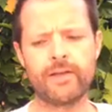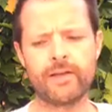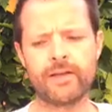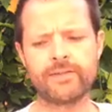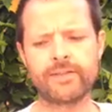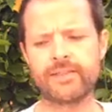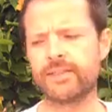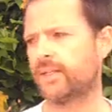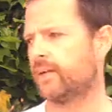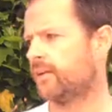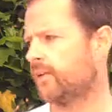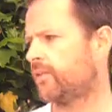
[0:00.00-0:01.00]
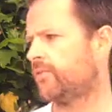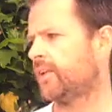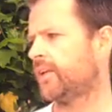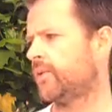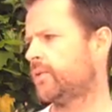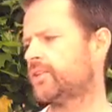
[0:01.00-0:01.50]
as I said in another
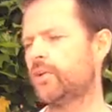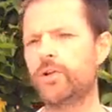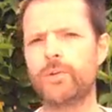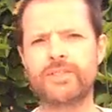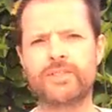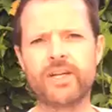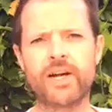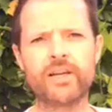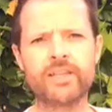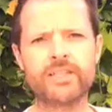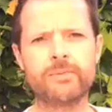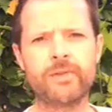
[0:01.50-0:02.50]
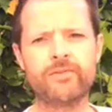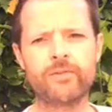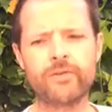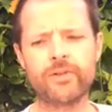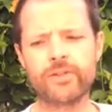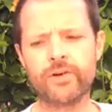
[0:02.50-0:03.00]
video, it's always darkest
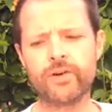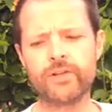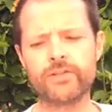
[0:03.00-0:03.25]
before the dawn.